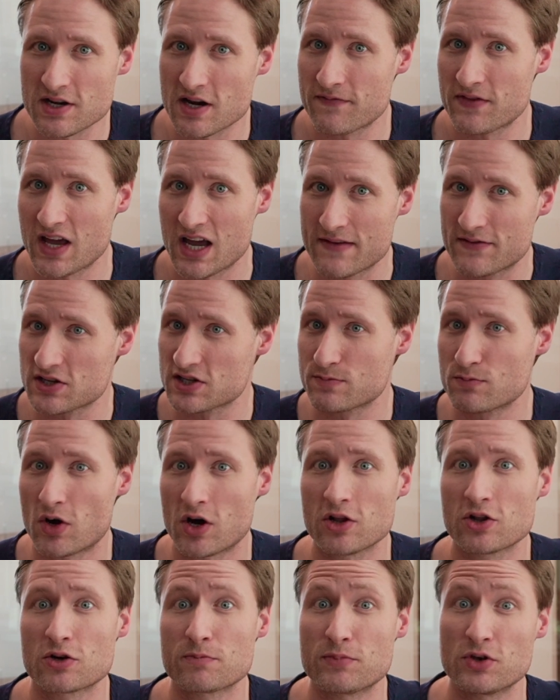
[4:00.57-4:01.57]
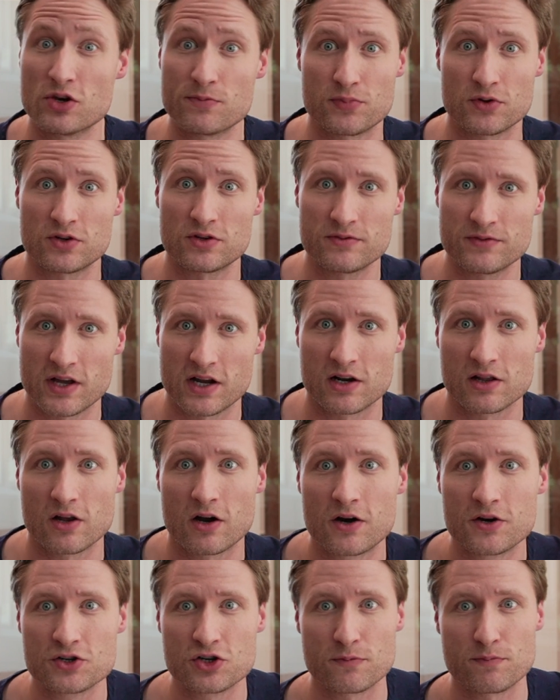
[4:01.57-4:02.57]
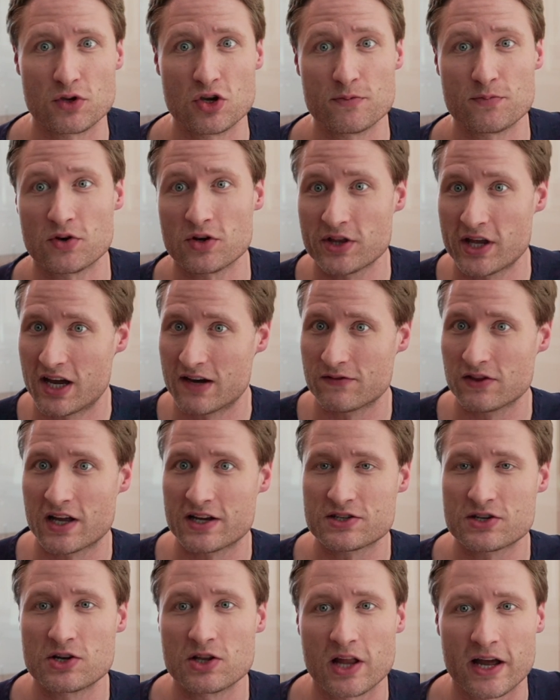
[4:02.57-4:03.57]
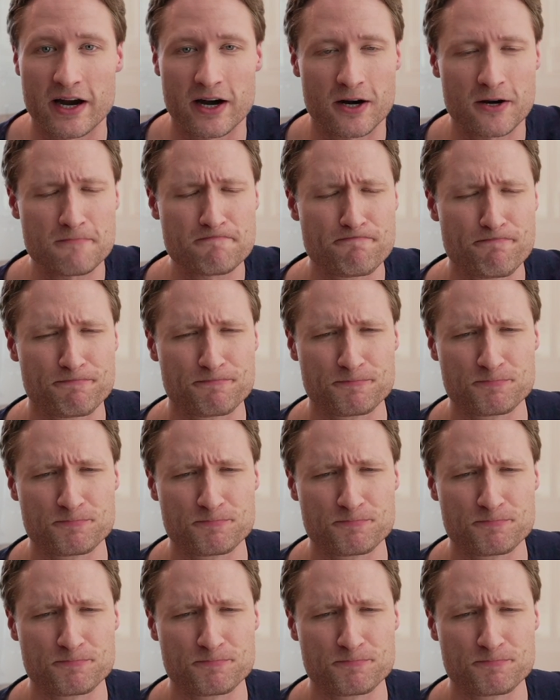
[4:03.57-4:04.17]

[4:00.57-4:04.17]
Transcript: If they have a smaller pupil than a larger pupil, they have less glare.